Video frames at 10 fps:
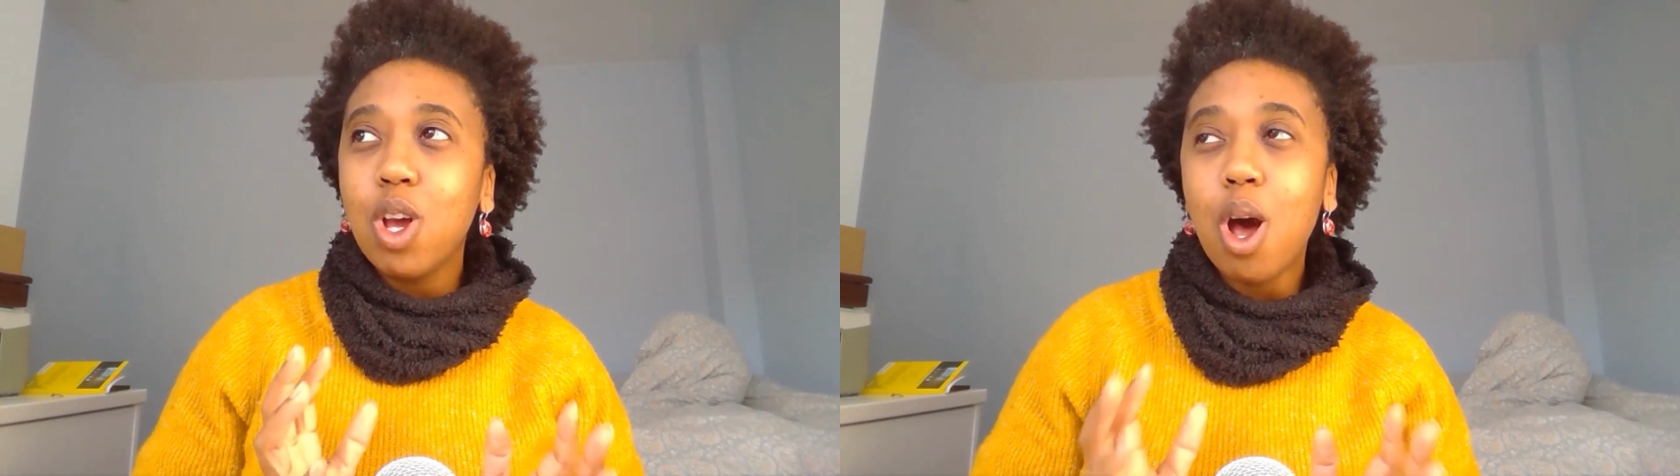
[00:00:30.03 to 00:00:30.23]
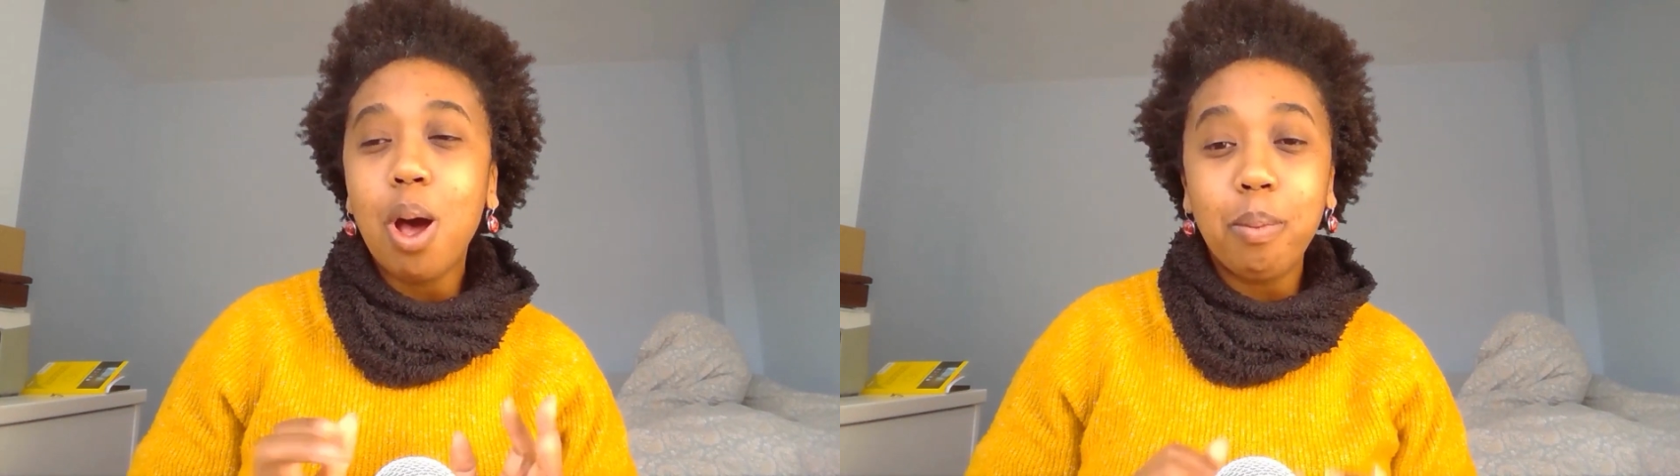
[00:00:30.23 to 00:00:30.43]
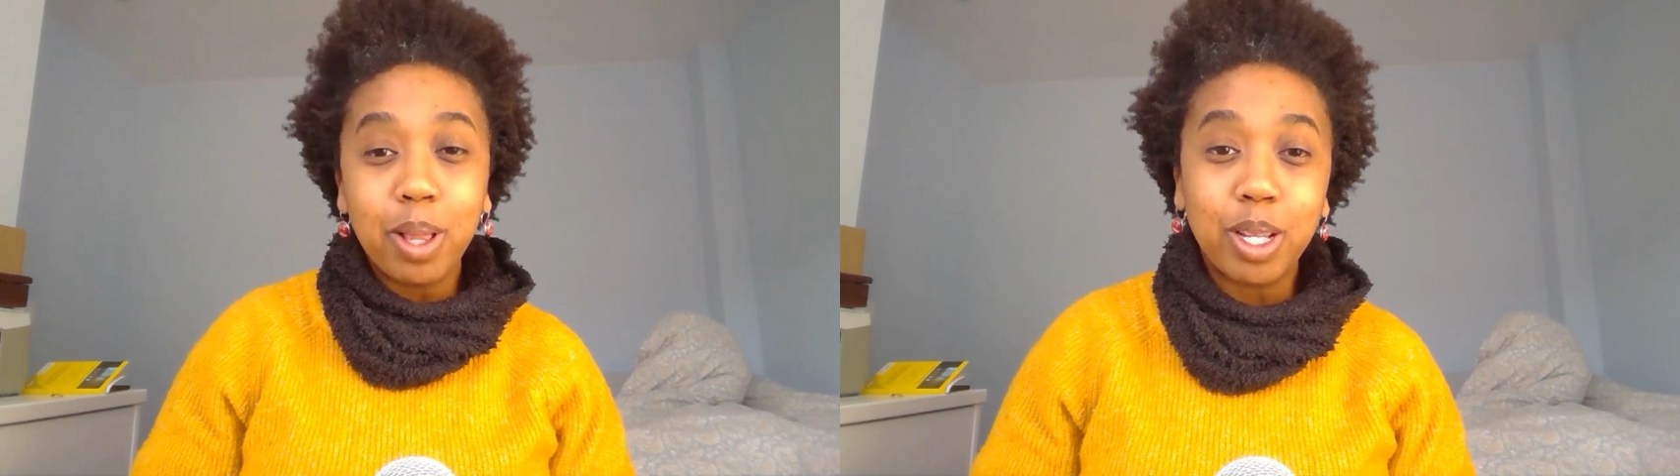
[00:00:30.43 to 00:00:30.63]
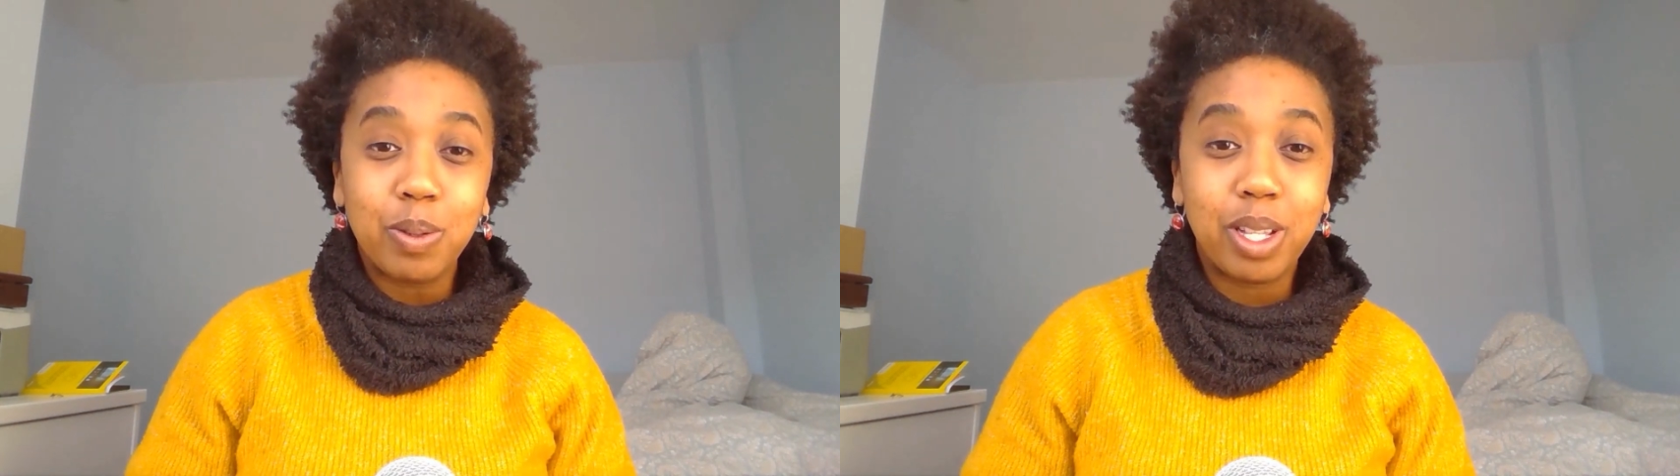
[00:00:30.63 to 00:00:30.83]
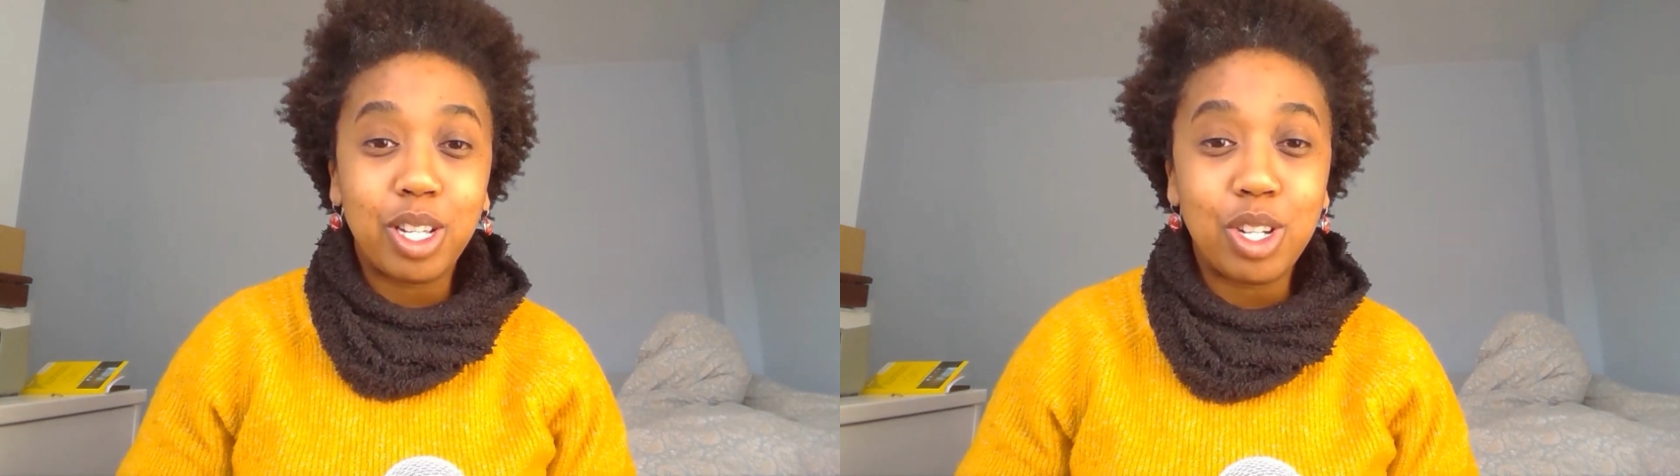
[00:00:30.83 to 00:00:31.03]

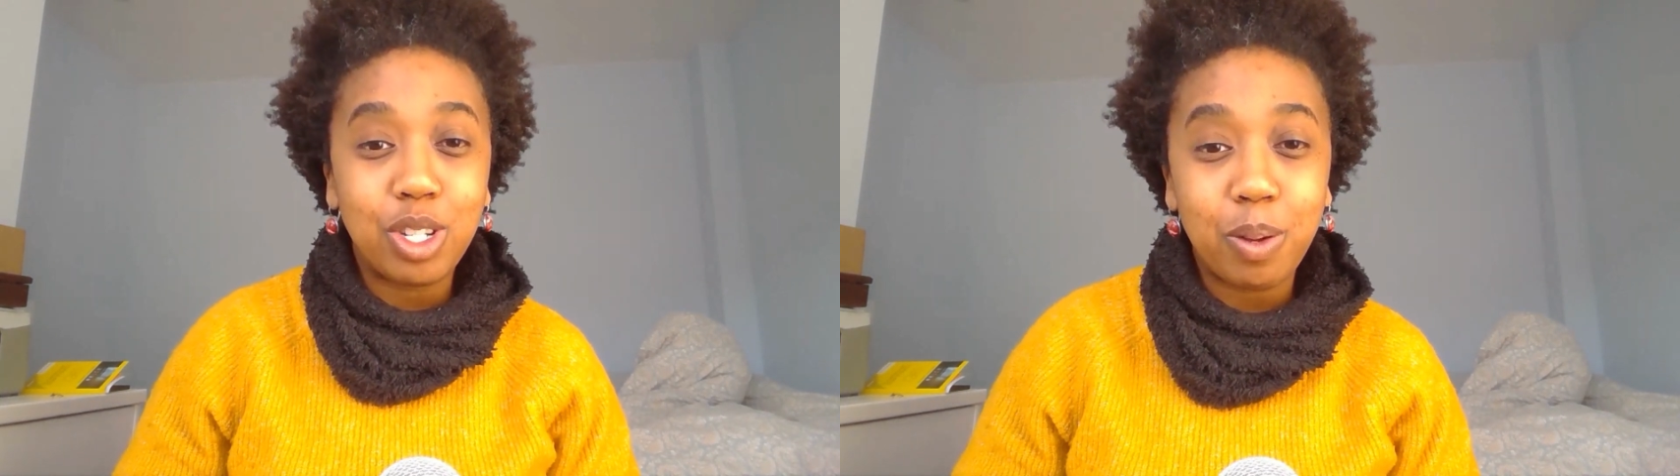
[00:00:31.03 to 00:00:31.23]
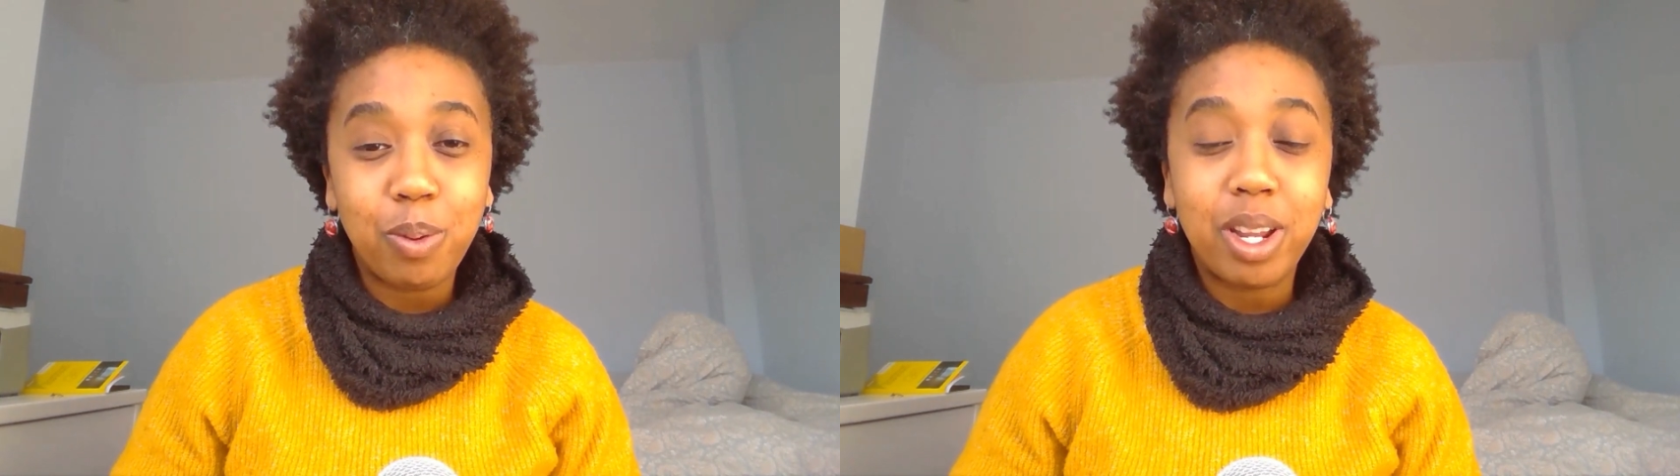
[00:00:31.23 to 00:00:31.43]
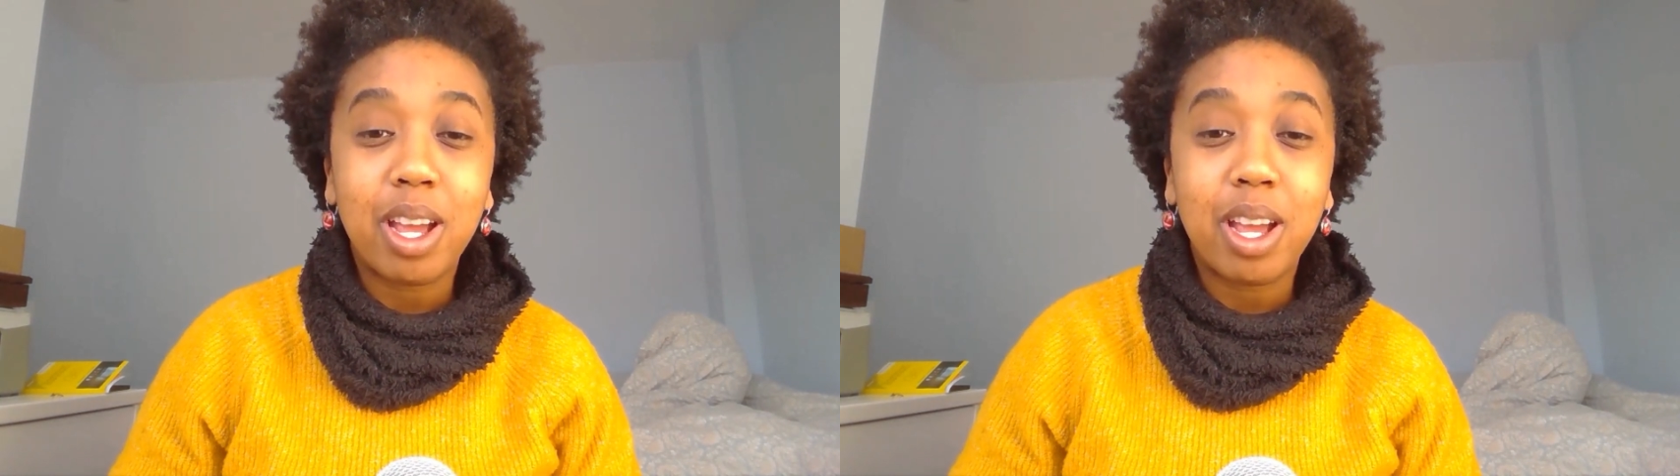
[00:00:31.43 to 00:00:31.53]
complex relationship when